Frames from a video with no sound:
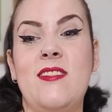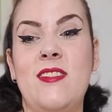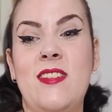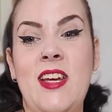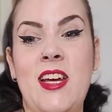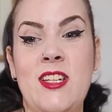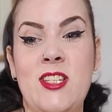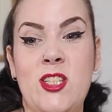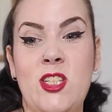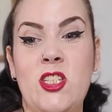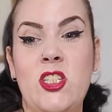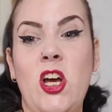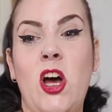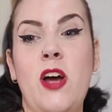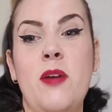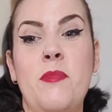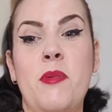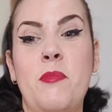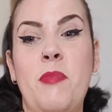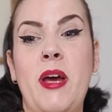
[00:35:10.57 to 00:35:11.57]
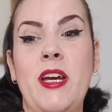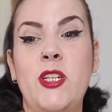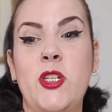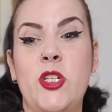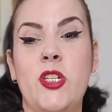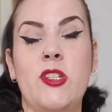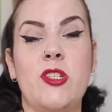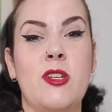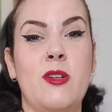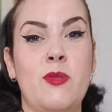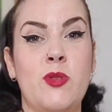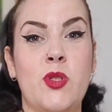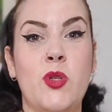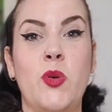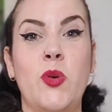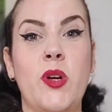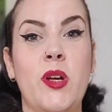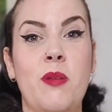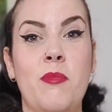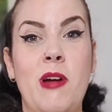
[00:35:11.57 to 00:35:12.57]
there's the time and patience I was
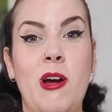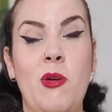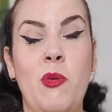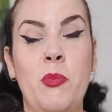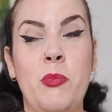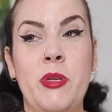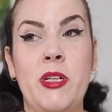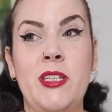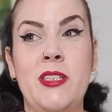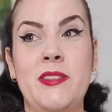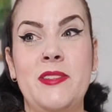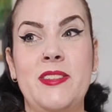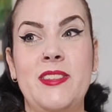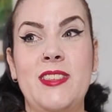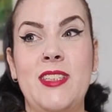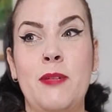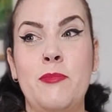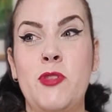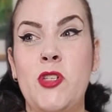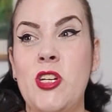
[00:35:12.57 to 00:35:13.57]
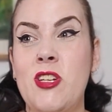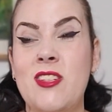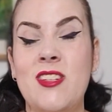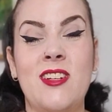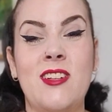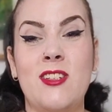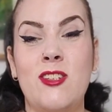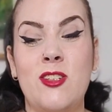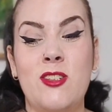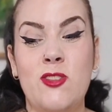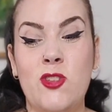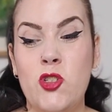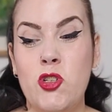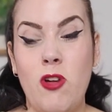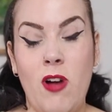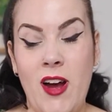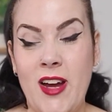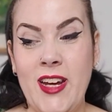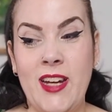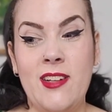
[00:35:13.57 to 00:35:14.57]
talking about, but I'm just going to
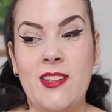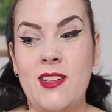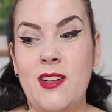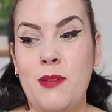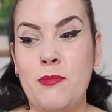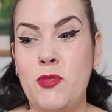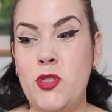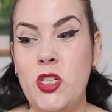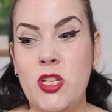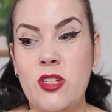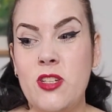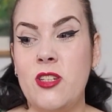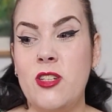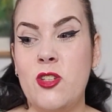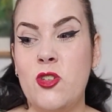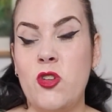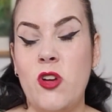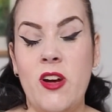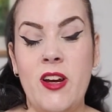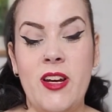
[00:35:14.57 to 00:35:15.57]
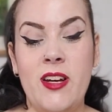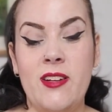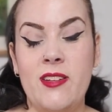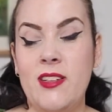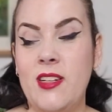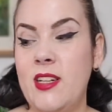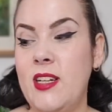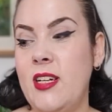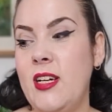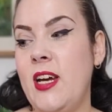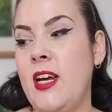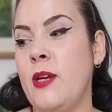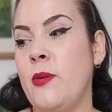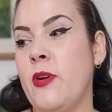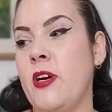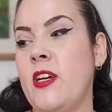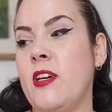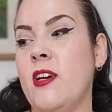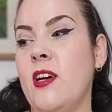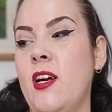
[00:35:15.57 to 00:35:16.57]
try it. I'm just going to try it.
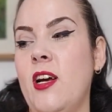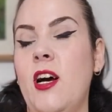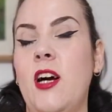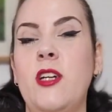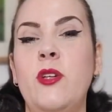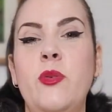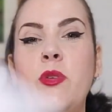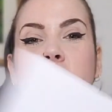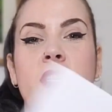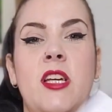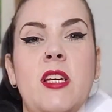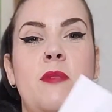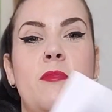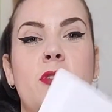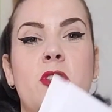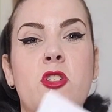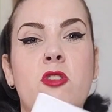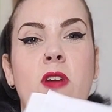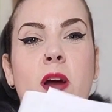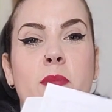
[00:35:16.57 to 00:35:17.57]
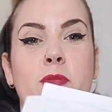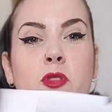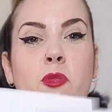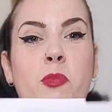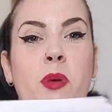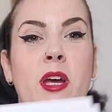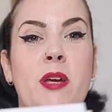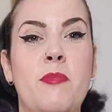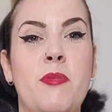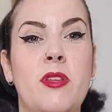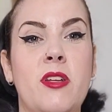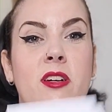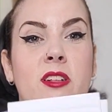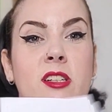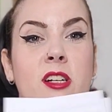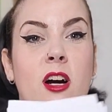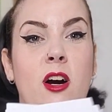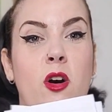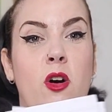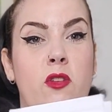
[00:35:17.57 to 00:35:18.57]
Anyway, I always keep the scraps of paper that I
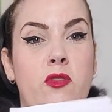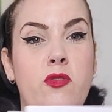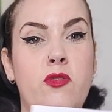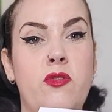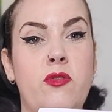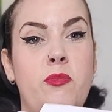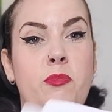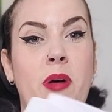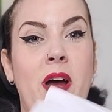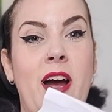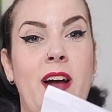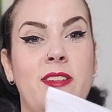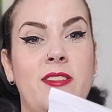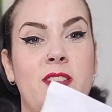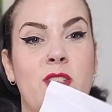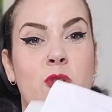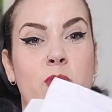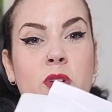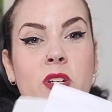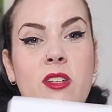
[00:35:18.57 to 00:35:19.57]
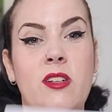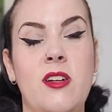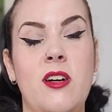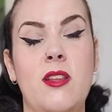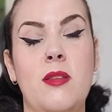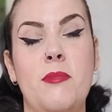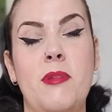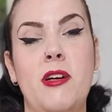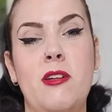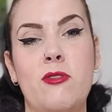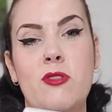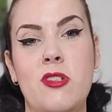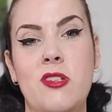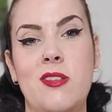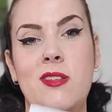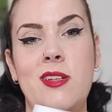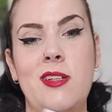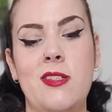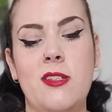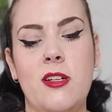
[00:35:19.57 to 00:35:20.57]
cut off patterns when I cut them out, so
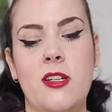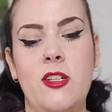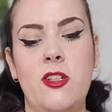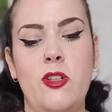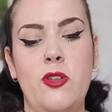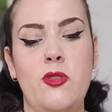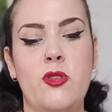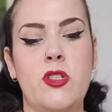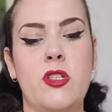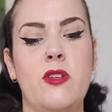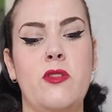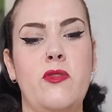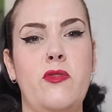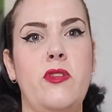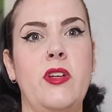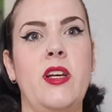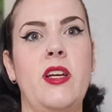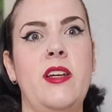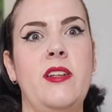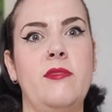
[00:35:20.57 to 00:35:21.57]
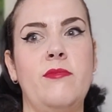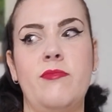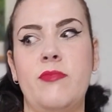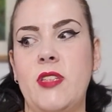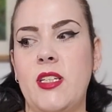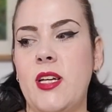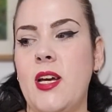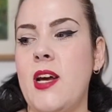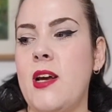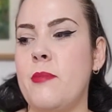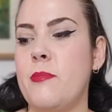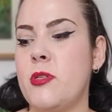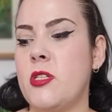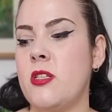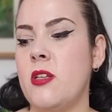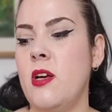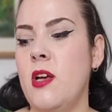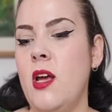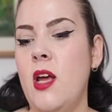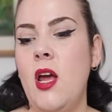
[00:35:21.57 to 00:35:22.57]
these I can use to fill in the gaps.